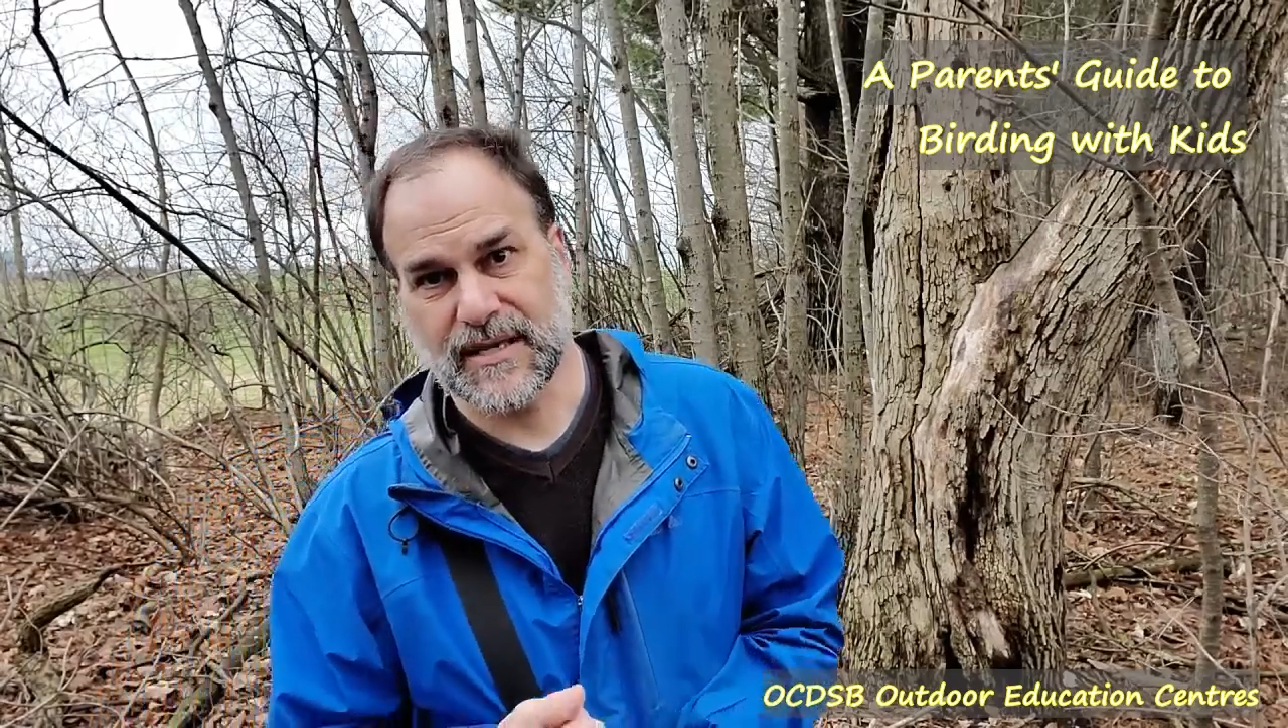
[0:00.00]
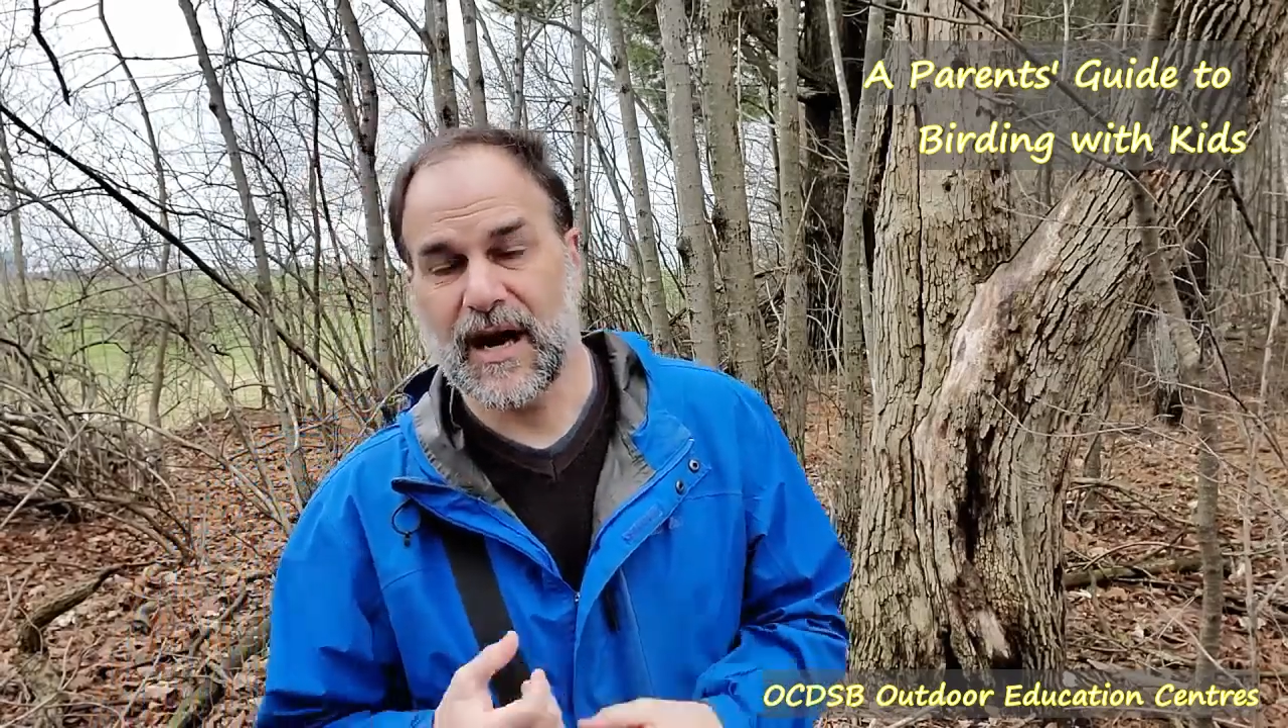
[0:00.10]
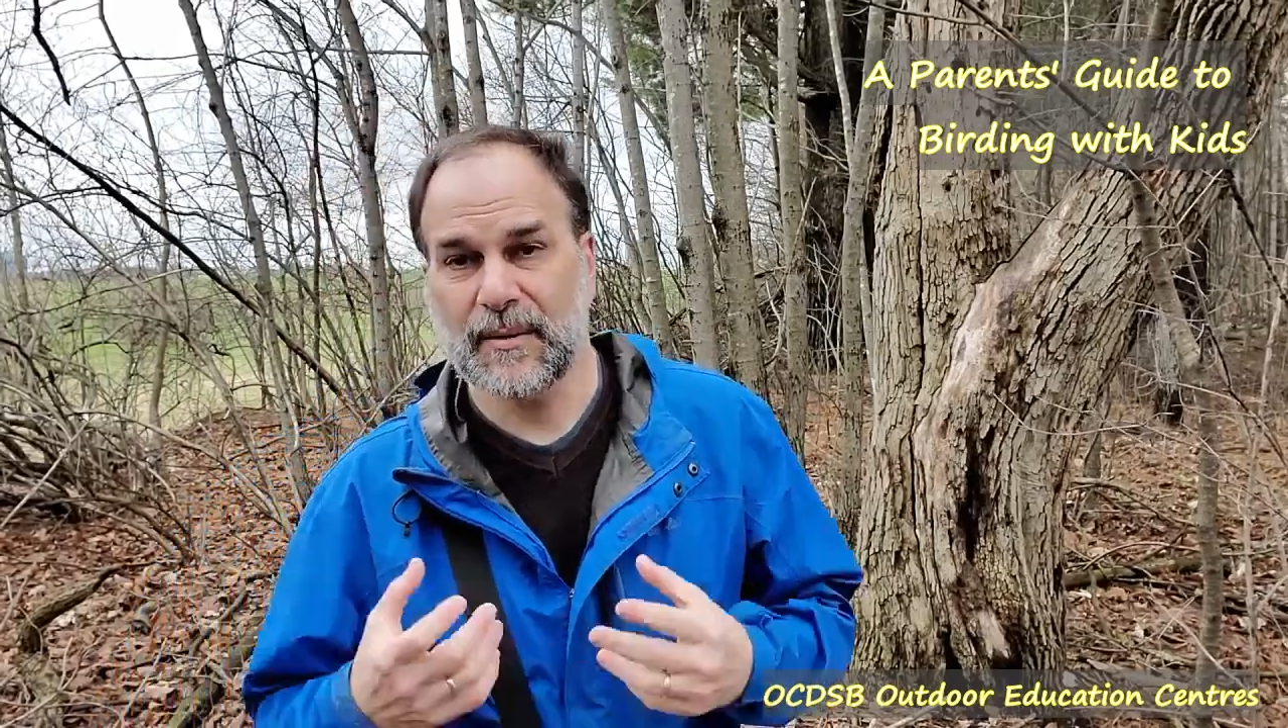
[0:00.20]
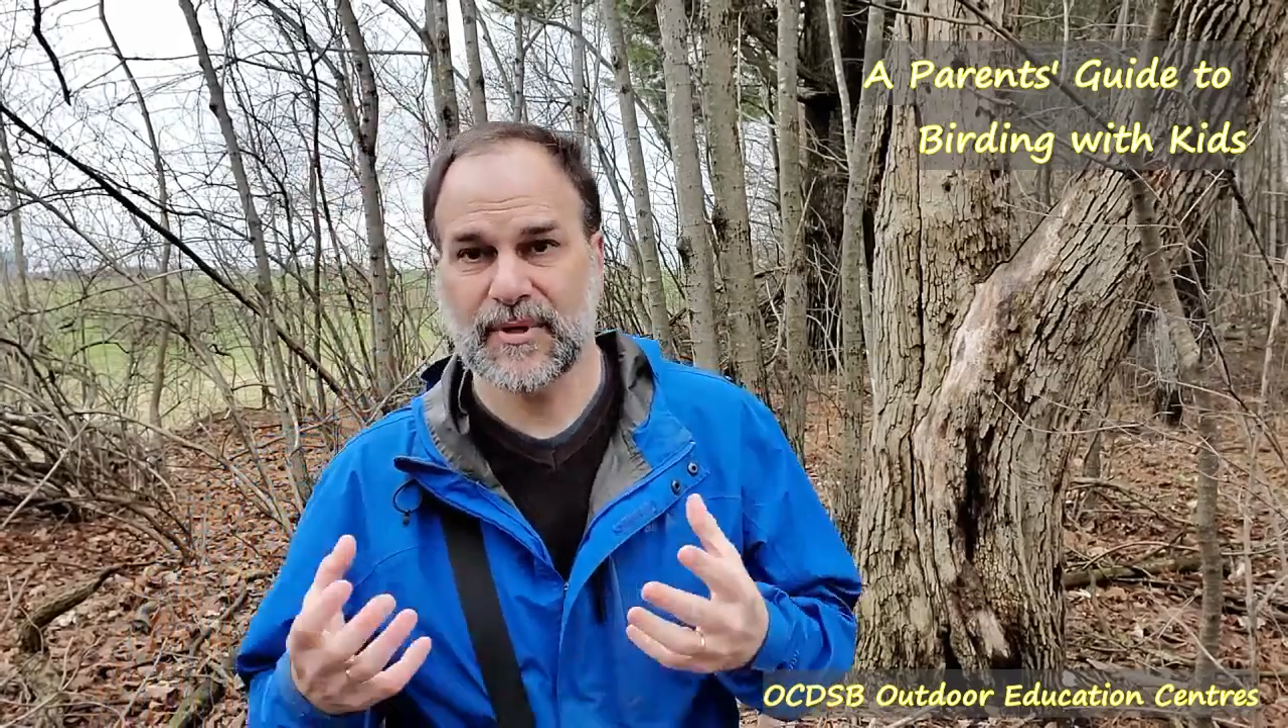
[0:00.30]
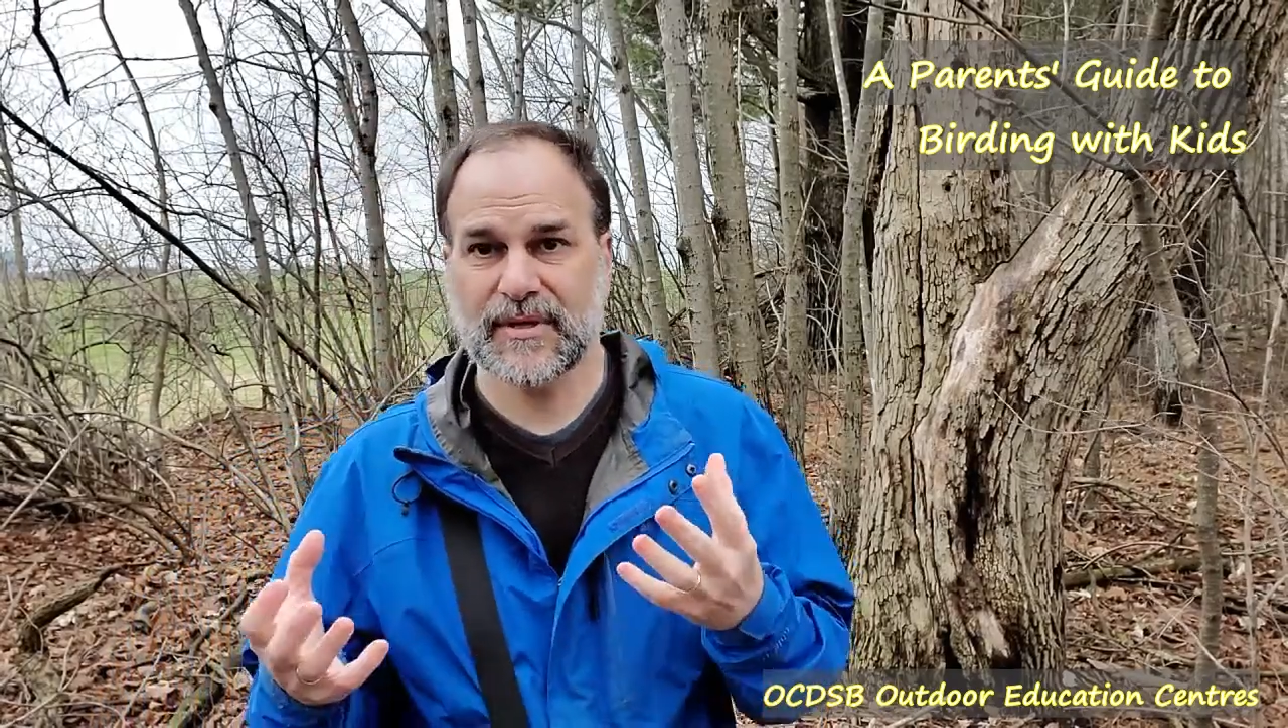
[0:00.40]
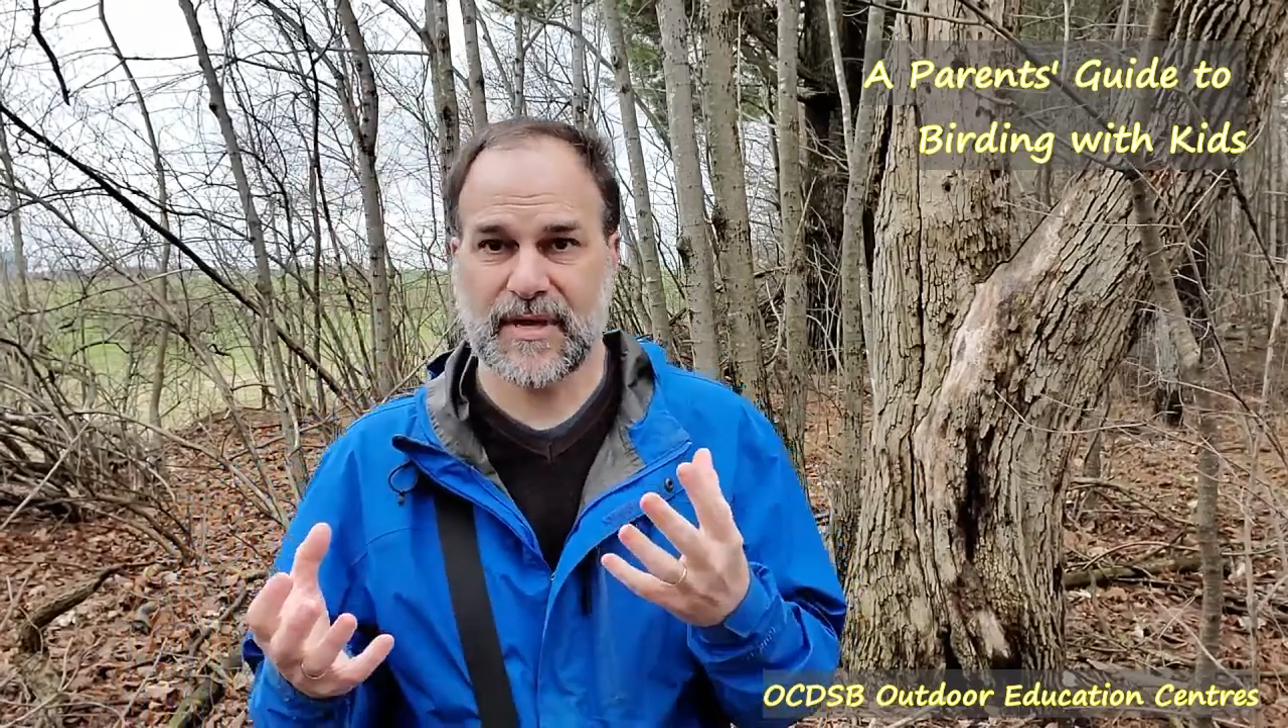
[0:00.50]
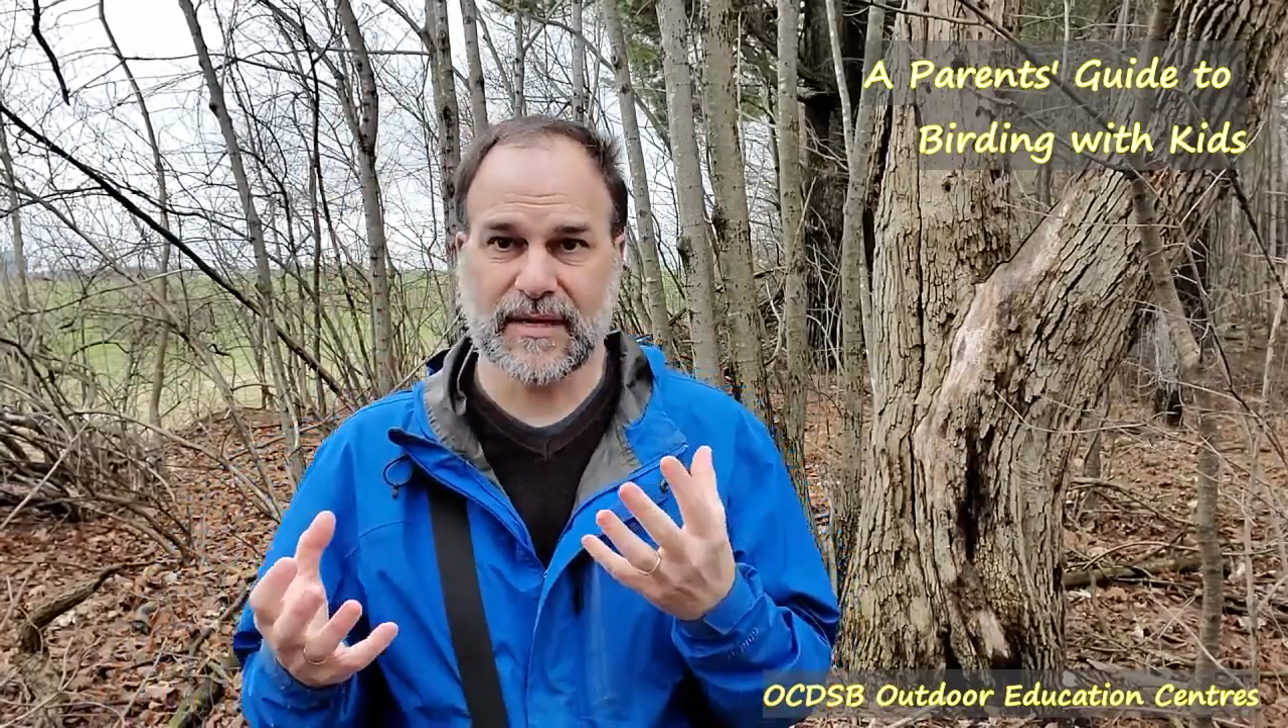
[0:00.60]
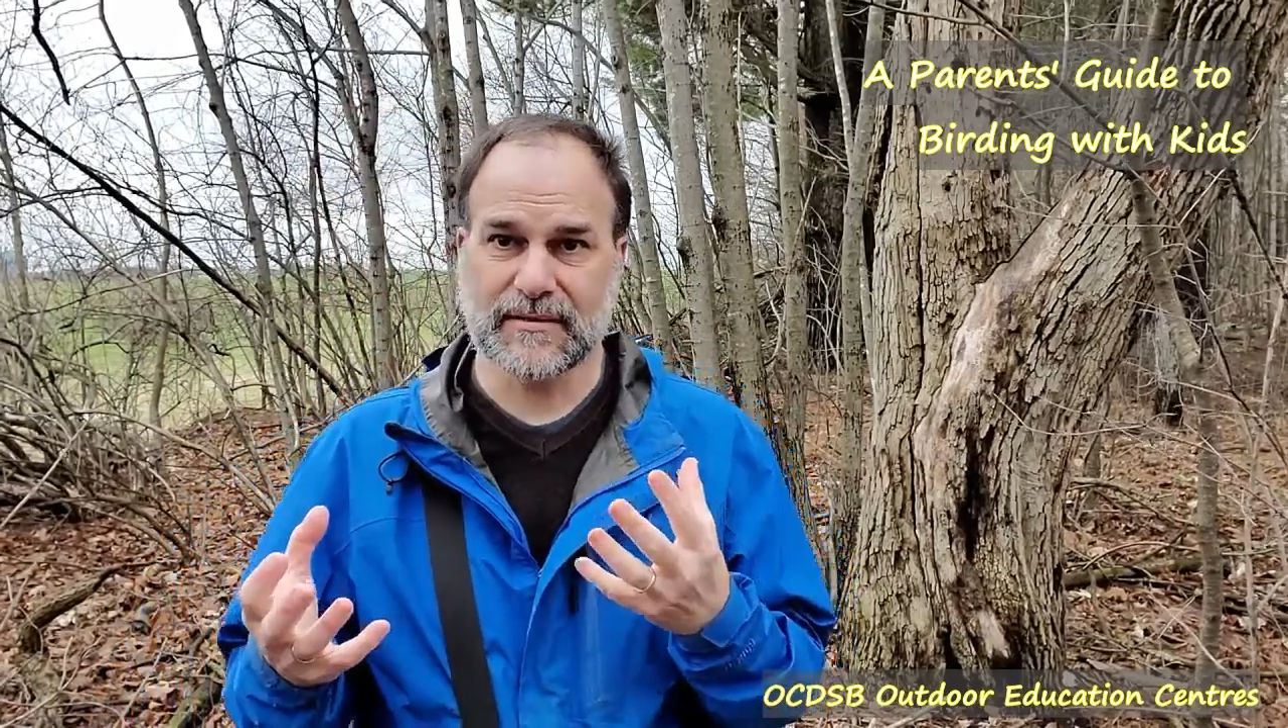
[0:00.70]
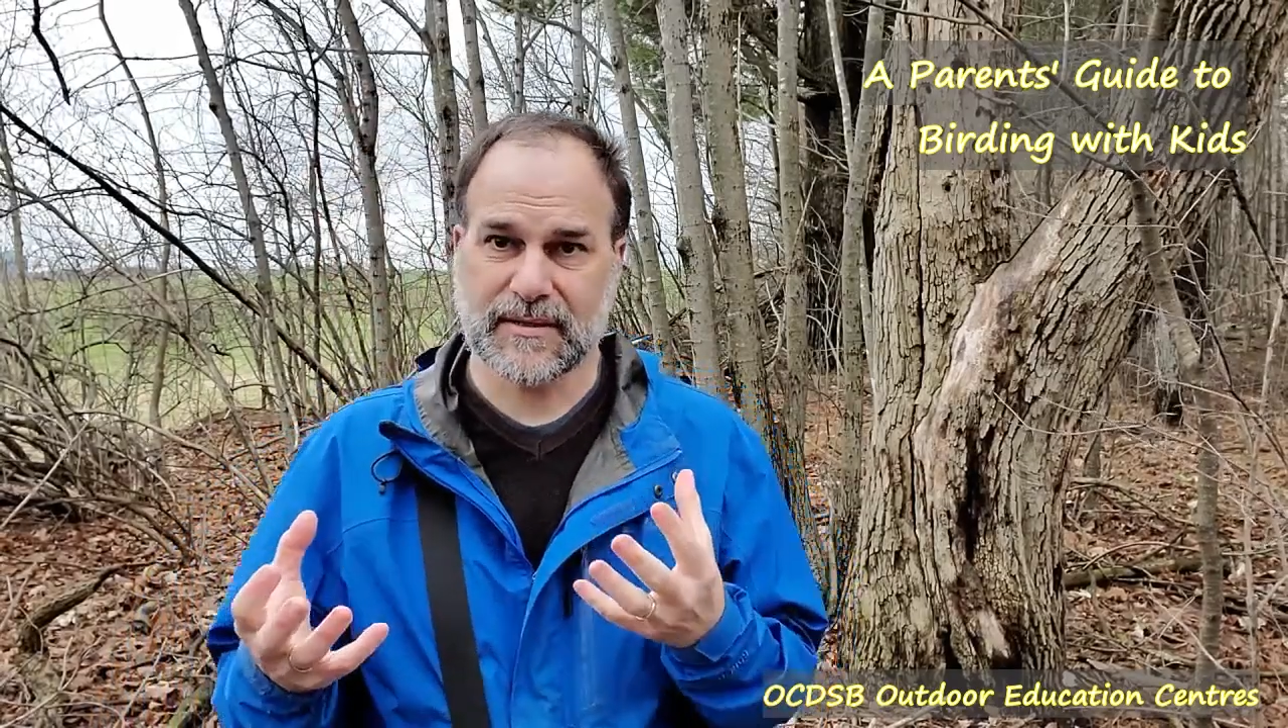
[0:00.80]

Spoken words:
hobby that